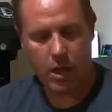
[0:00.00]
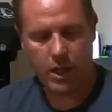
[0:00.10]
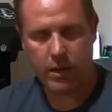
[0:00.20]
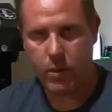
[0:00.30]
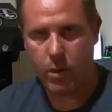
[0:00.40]

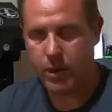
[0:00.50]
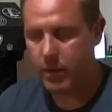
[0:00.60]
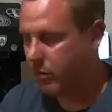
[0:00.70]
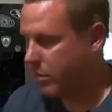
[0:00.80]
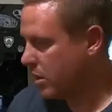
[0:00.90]
give you all the
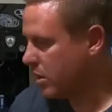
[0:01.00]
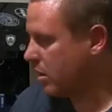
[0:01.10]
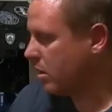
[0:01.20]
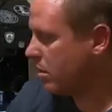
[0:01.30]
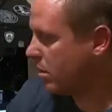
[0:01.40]

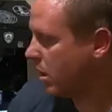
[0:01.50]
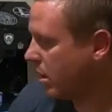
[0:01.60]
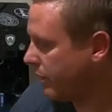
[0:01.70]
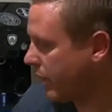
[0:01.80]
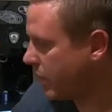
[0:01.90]
information
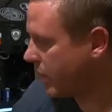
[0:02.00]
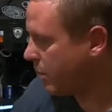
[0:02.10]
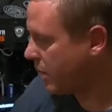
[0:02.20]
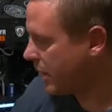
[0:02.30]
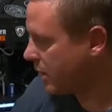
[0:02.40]
of the
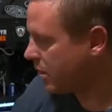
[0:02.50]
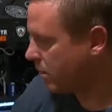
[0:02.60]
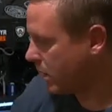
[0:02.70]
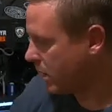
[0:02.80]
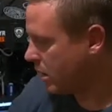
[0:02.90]
company that's
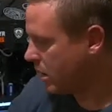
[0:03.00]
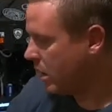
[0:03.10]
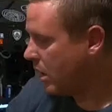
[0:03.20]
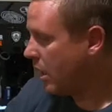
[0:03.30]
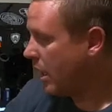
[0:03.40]
doing it.
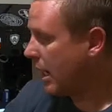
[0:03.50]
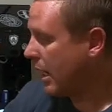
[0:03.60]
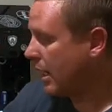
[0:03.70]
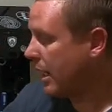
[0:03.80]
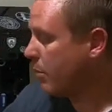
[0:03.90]

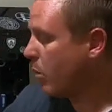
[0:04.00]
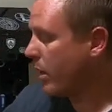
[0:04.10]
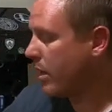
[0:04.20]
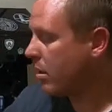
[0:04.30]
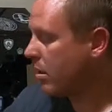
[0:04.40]
I am
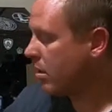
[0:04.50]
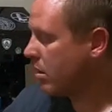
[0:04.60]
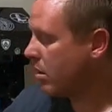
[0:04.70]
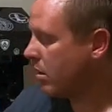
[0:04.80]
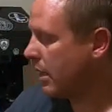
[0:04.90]
aware
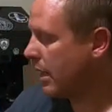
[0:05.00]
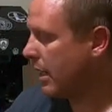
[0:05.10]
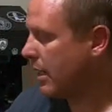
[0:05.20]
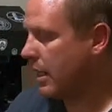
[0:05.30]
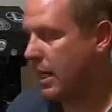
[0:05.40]

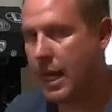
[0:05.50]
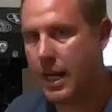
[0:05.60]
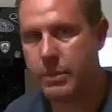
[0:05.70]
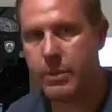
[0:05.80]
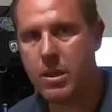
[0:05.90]
that it
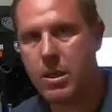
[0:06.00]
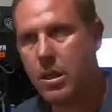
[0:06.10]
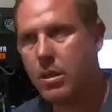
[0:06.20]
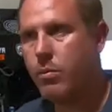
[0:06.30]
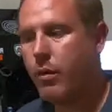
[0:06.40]
has been
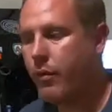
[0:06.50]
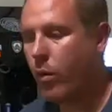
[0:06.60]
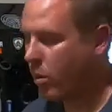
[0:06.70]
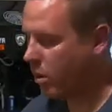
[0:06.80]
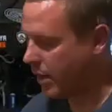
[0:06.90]
done
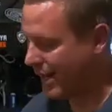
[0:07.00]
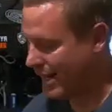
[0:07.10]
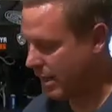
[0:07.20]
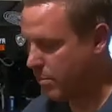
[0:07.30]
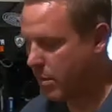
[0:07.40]
before on an
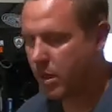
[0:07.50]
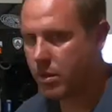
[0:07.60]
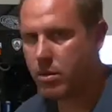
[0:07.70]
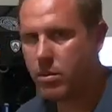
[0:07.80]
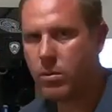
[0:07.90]
M
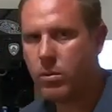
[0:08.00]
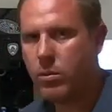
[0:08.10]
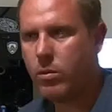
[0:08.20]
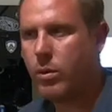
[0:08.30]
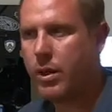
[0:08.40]
model
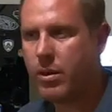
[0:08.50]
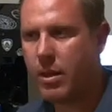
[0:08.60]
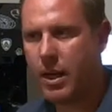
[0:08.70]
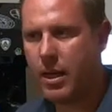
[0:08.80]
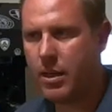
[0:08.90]
with,
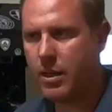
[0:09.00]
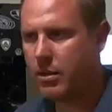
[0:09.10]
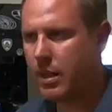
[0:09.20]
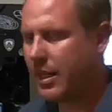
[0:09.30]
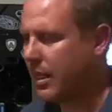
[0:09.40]

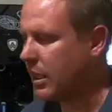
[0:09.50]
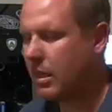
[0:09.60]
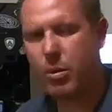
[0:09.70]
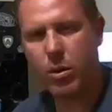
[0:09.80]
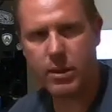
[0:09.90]
I think, a
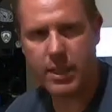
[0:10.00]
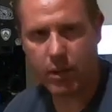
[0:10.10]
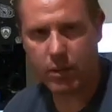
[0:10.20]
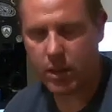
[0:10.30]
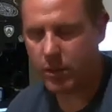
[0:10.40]
Leopold
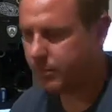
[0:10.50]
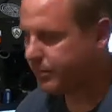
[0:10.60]
Delta.